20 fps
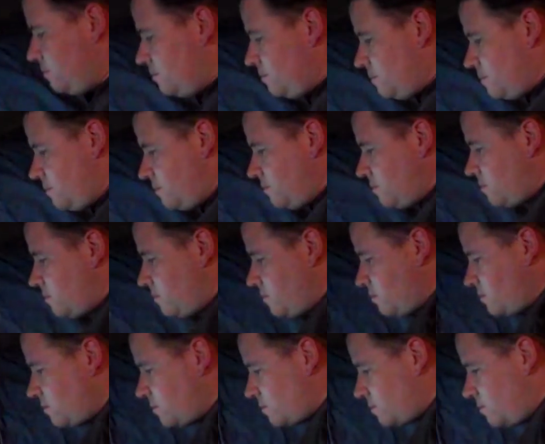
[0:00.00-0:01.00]

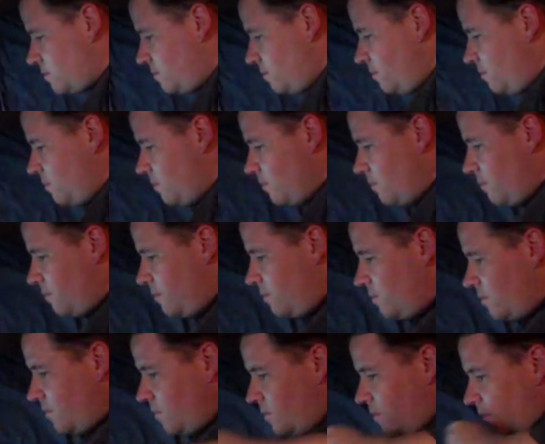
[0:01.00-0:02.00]

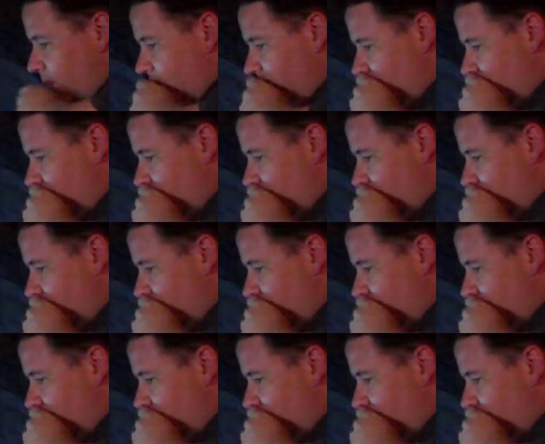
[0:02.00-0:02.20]
Nobody speaks.